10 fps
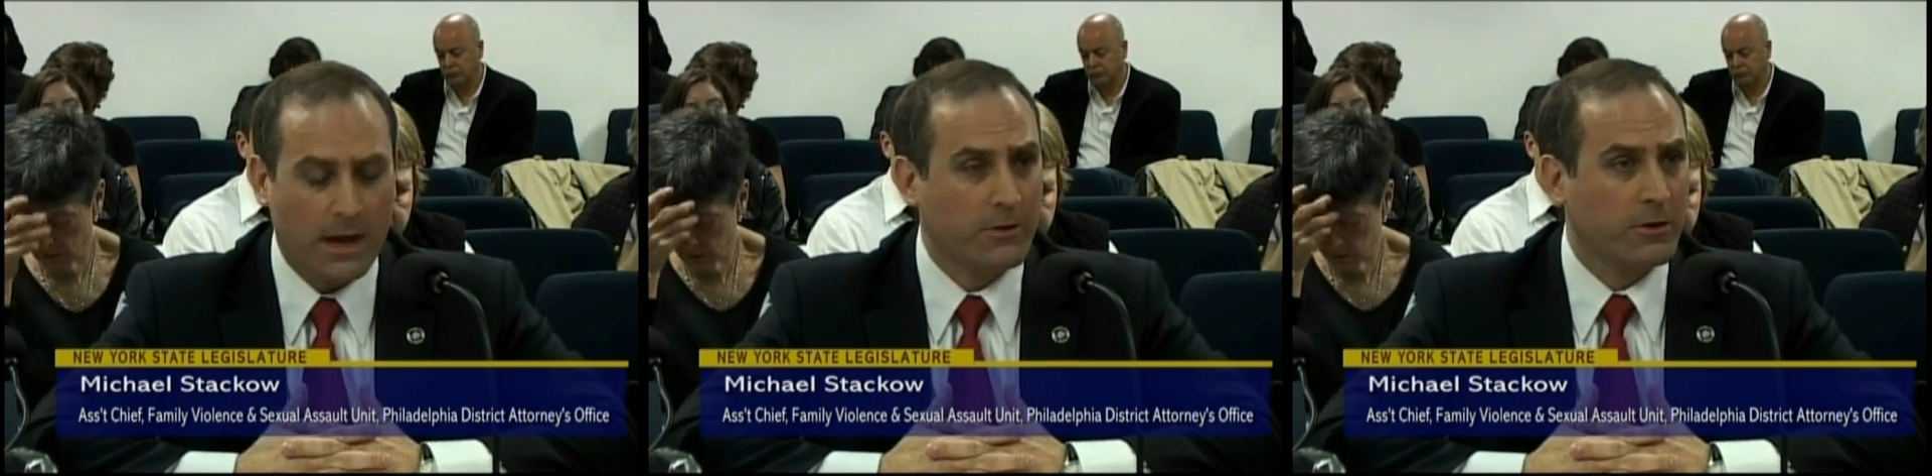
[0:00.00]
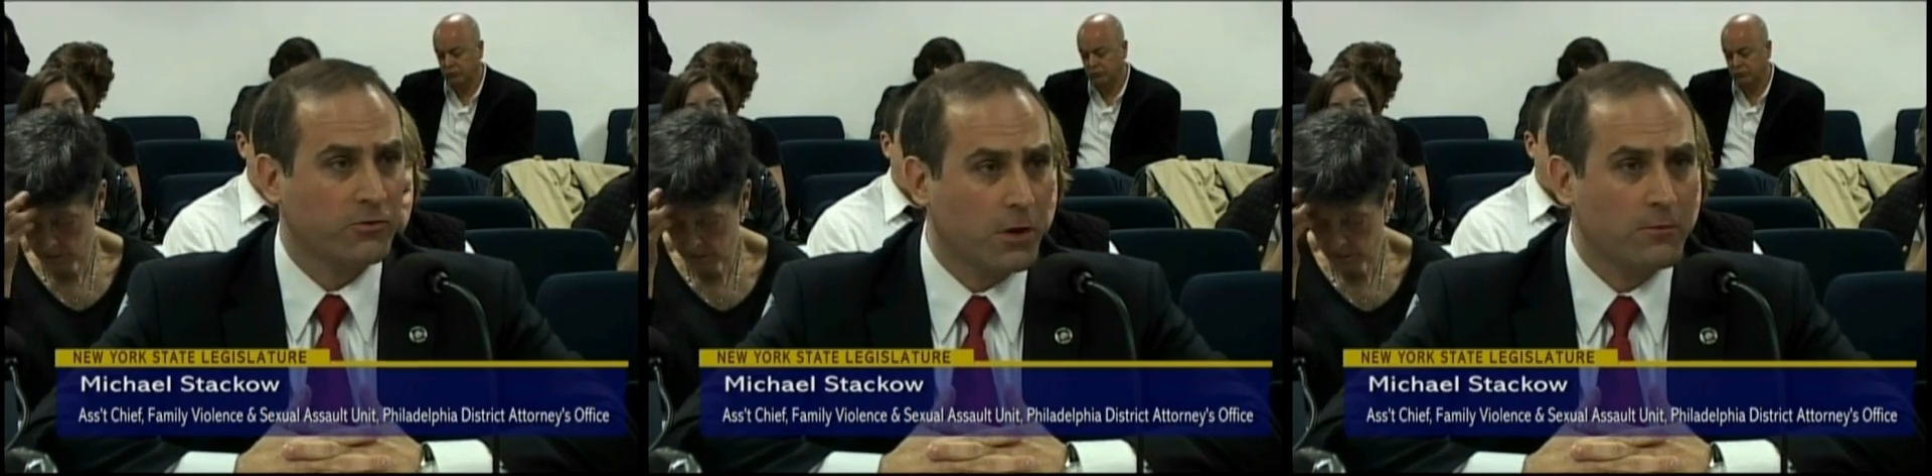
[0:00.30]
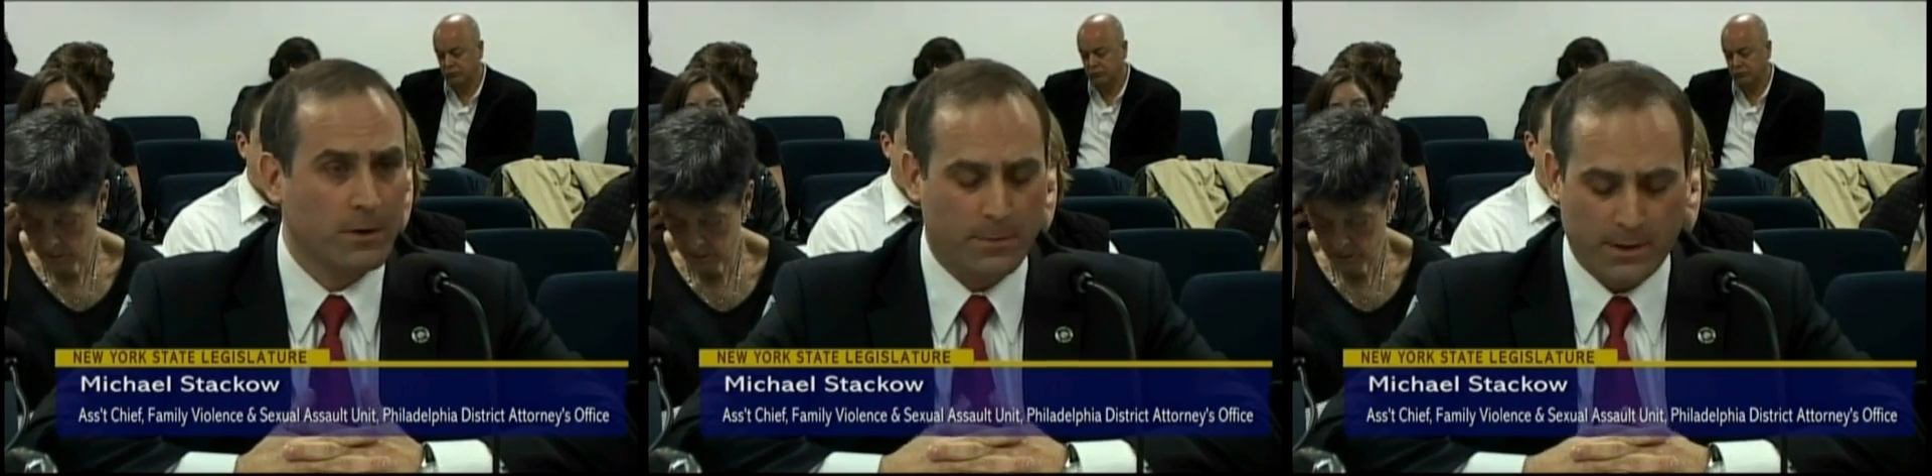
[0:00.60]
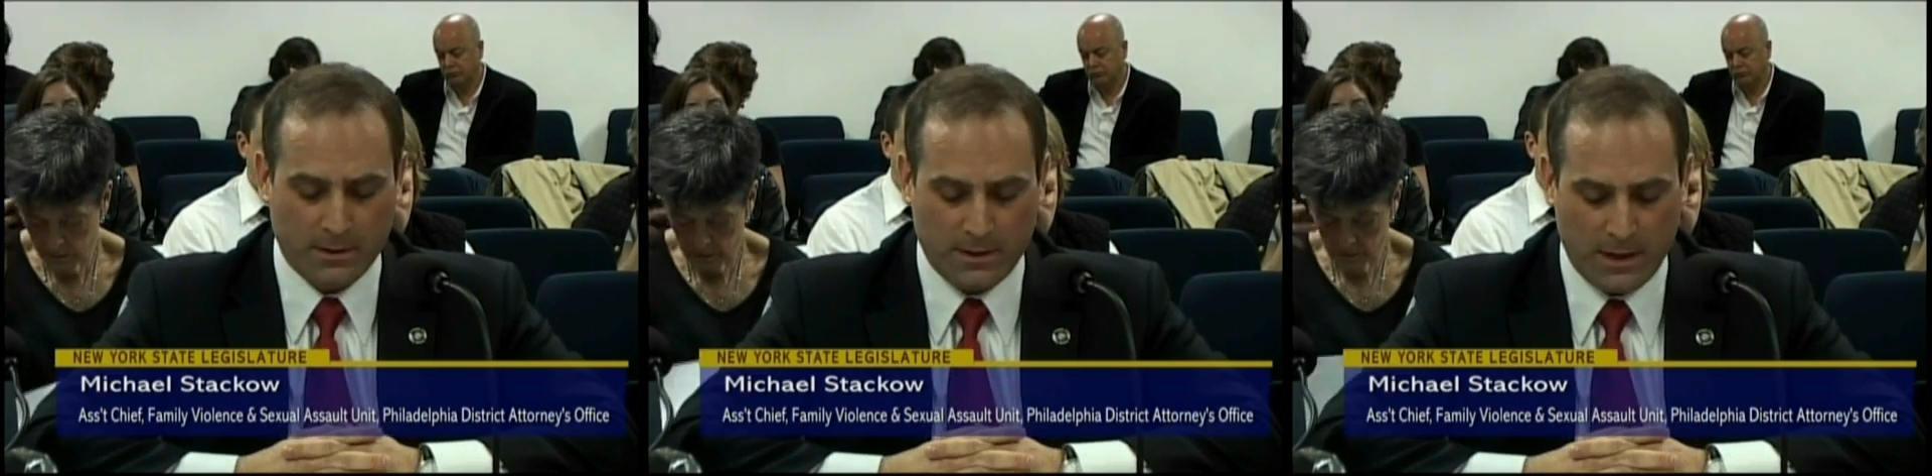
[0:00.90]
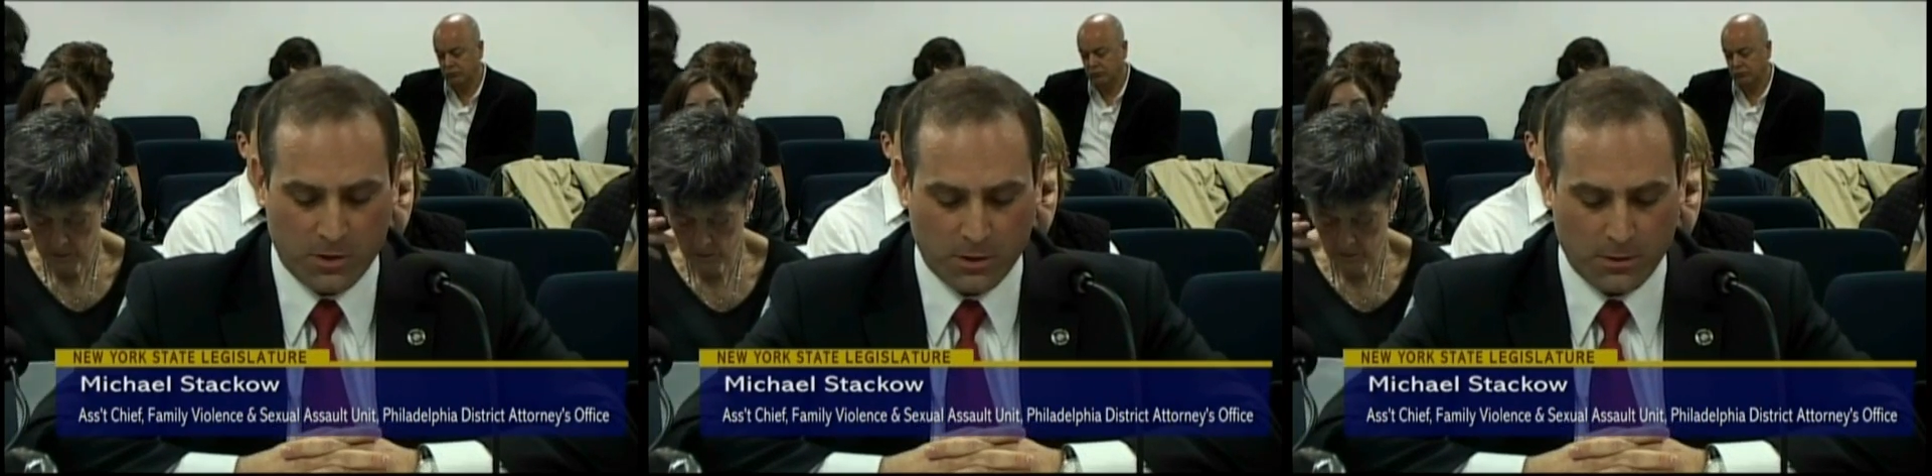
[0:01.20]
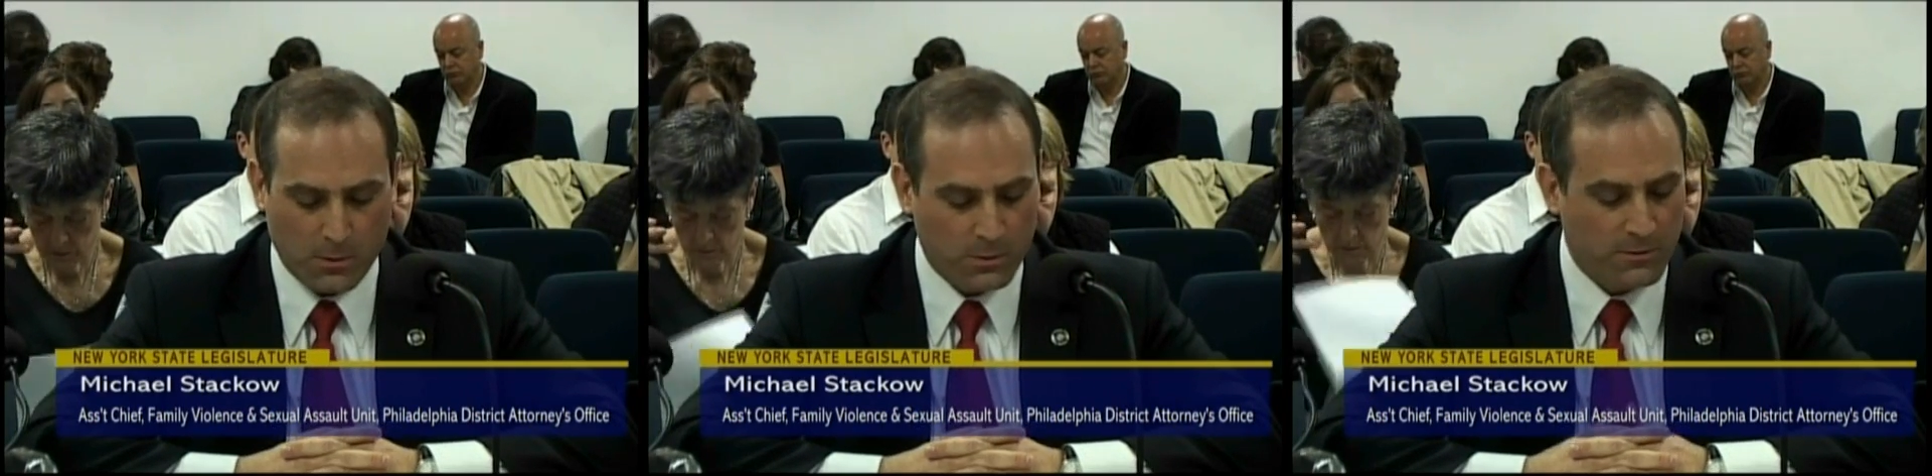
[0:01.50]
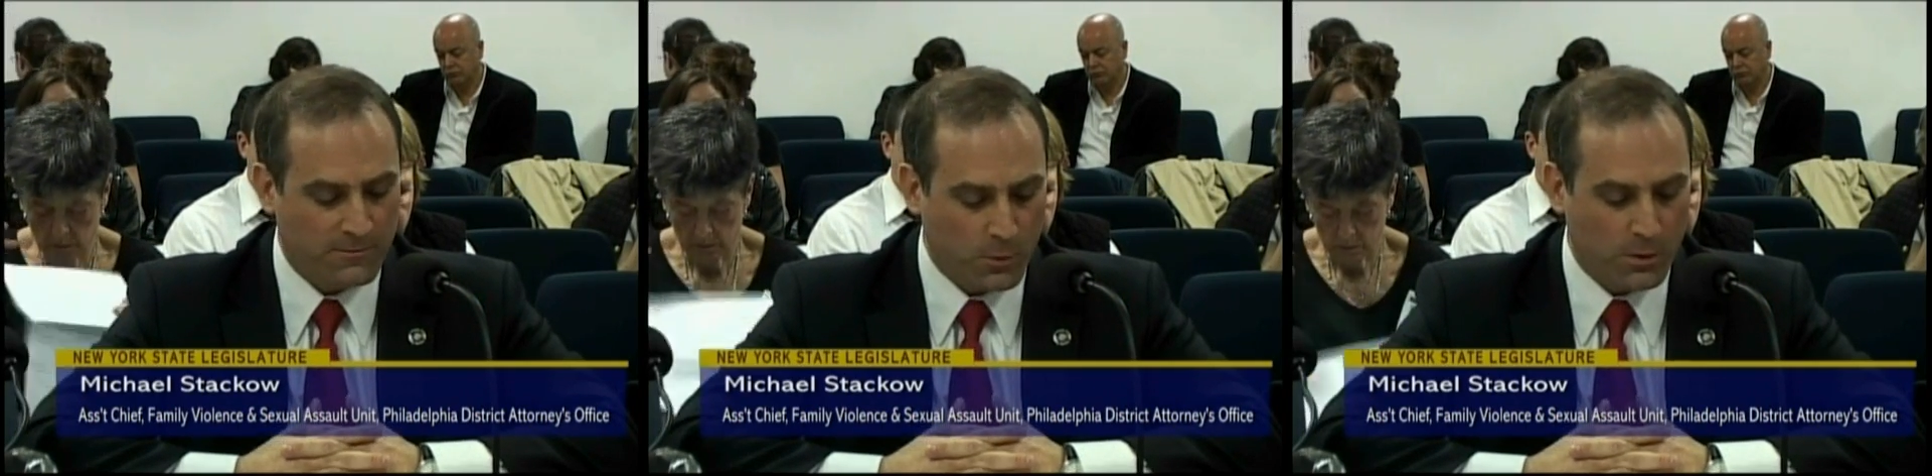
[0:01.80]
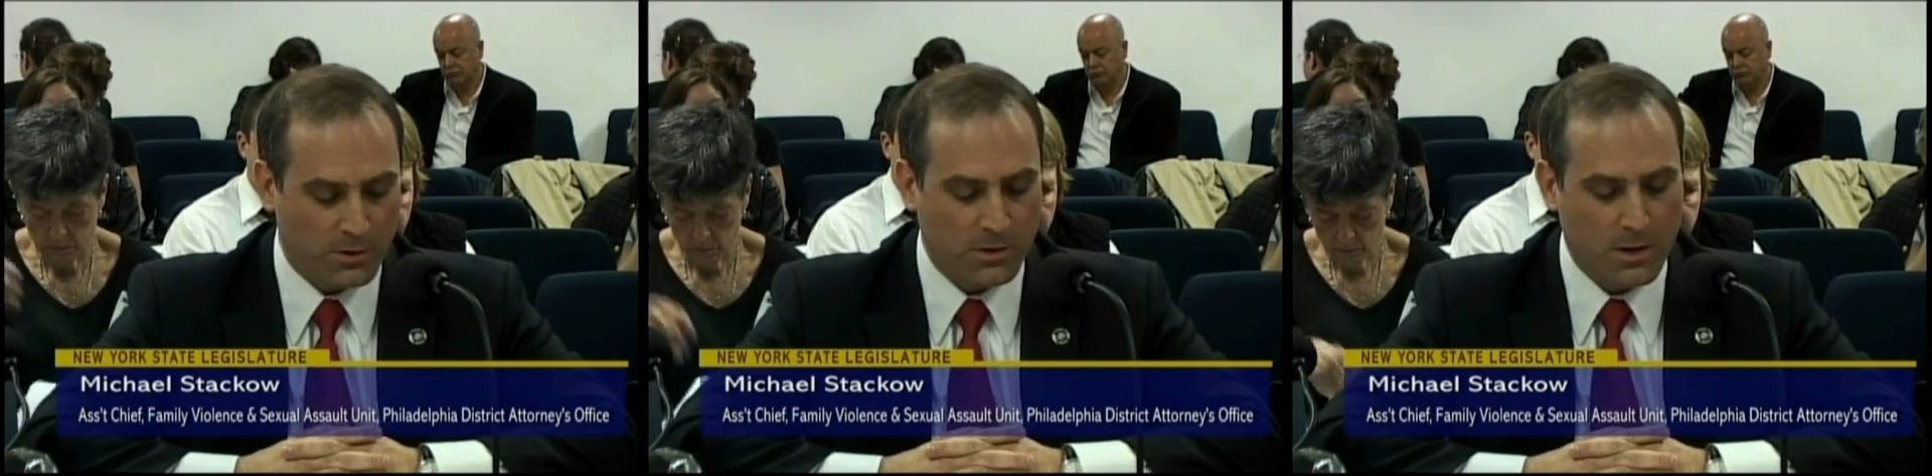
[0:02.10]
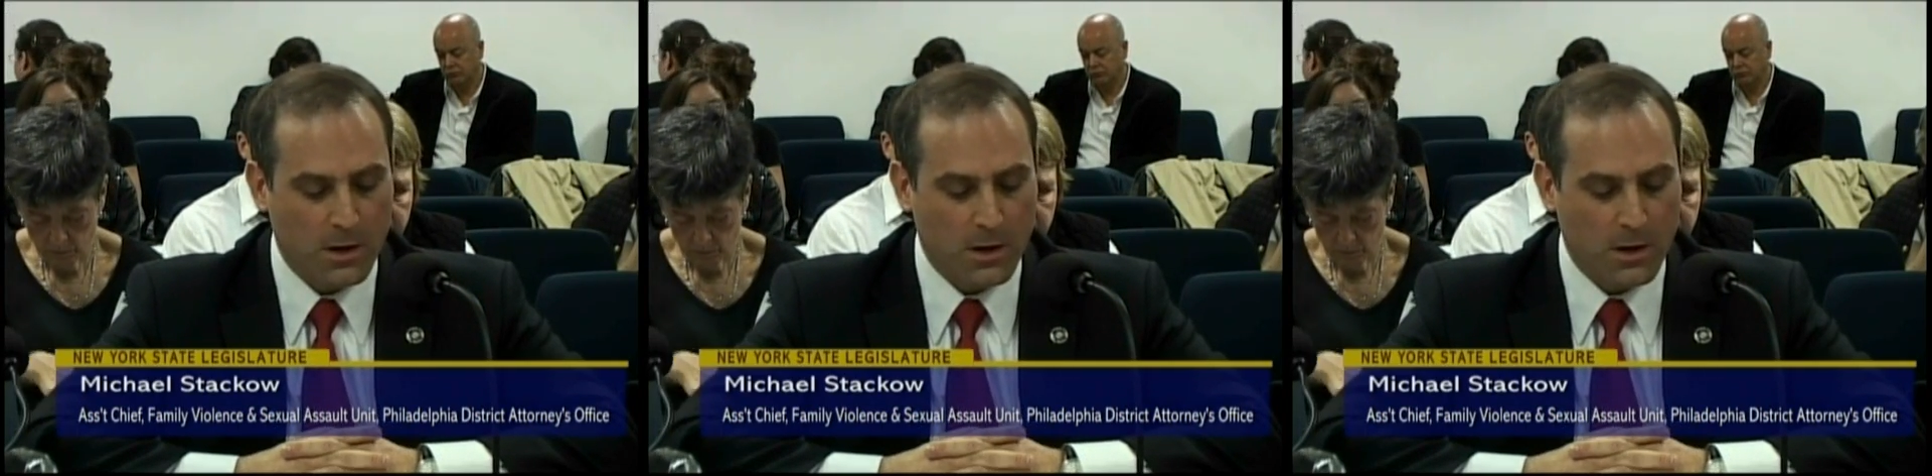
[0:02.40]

entering drug rehabilitation or divorce